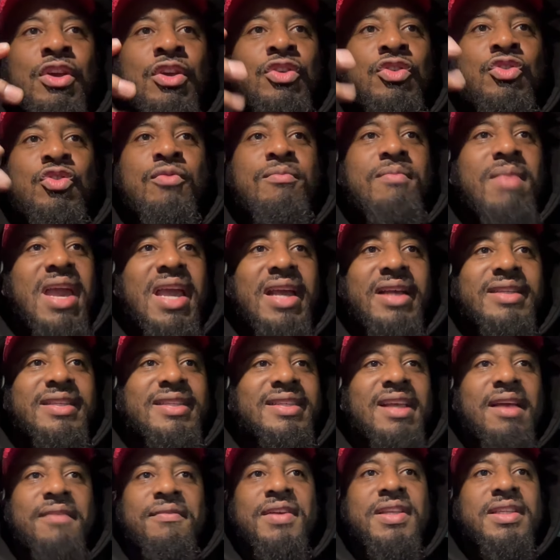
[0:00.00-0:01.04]
you make
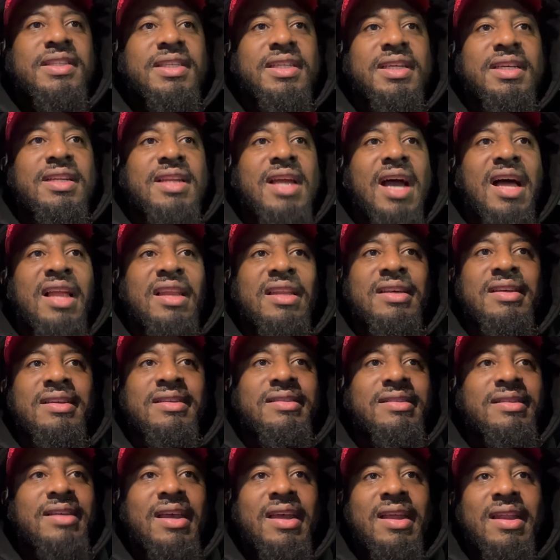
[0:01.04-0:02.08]

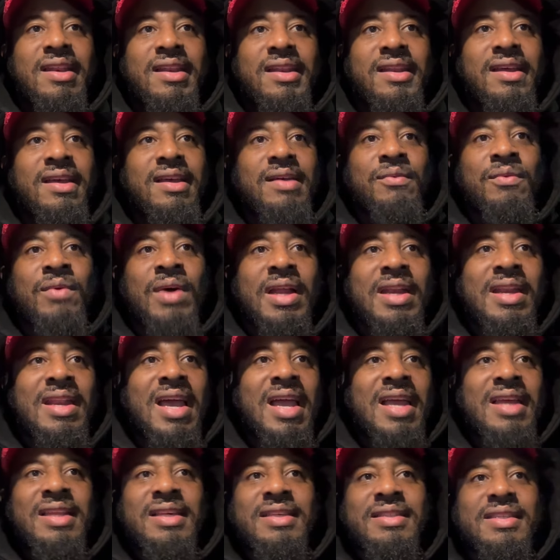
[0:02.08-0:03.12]
$17 and what
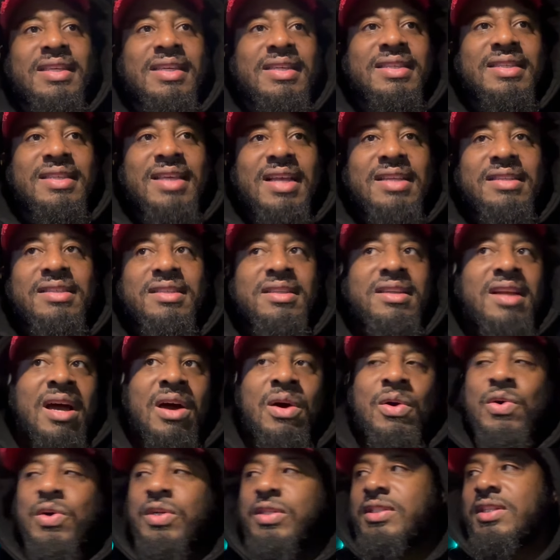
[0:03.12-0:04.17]
96 cents an
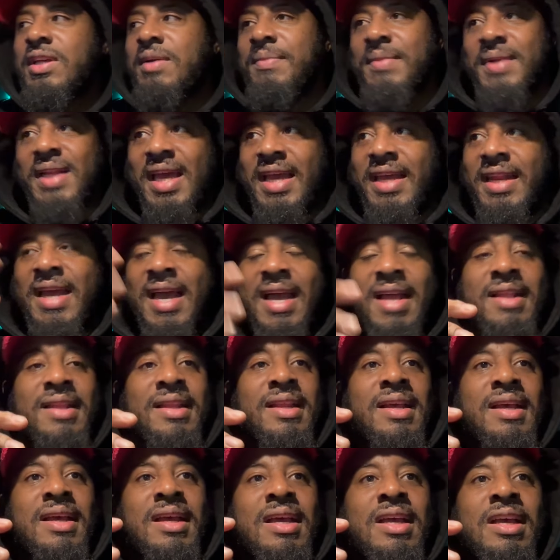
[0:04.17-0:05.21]
hour something like that
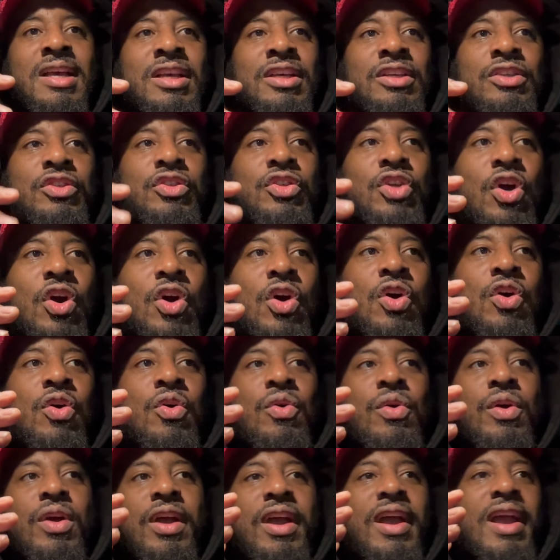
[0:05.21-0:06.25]

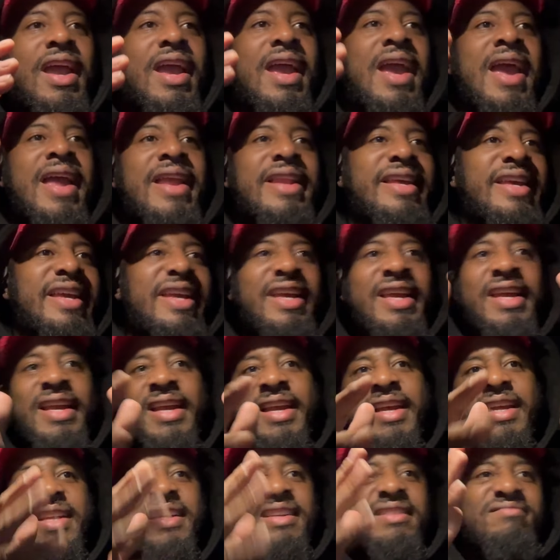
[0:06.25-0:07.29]
so
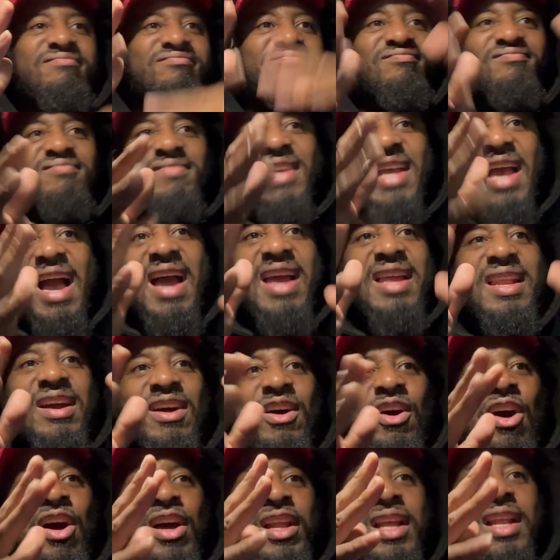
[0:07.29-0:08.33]
any kind of
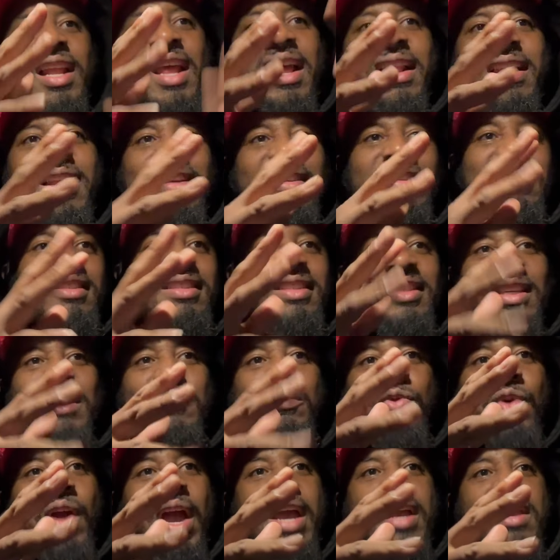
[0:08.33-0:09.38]
order that doesn't seem
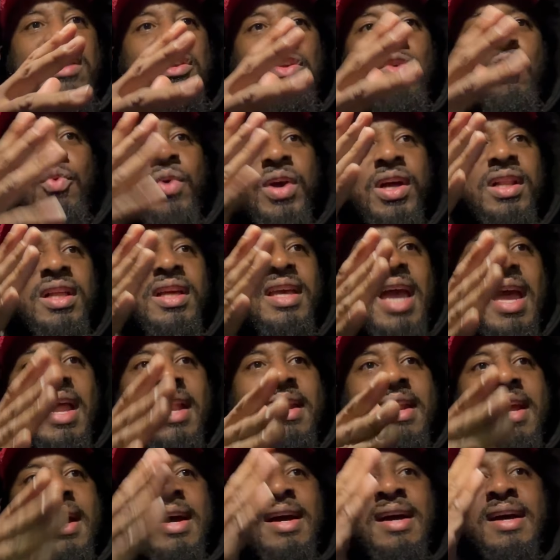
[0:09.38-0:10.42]
right, you will get
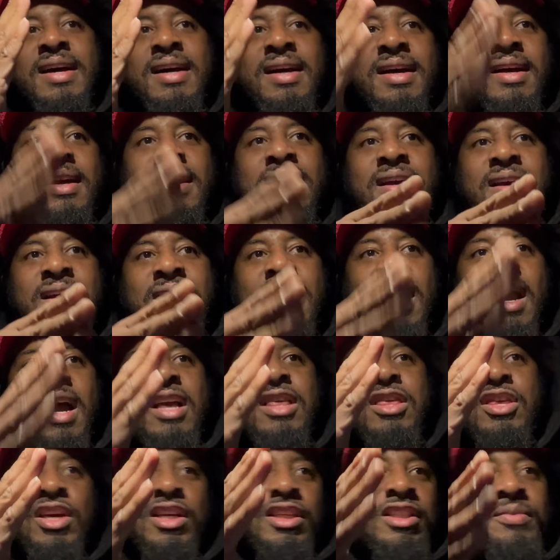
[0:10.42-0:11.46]
the
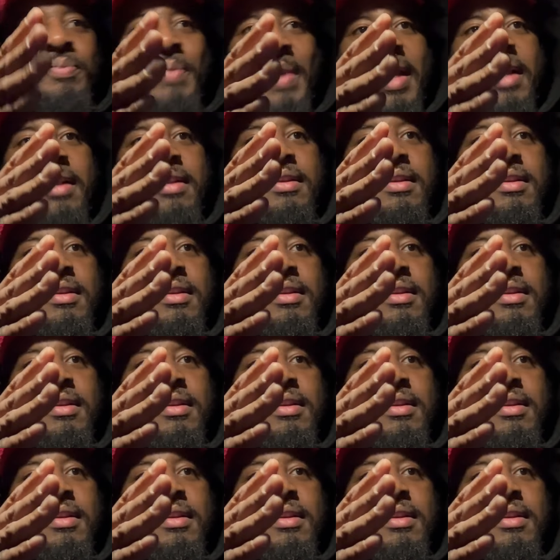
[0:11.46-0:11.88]
adjustment.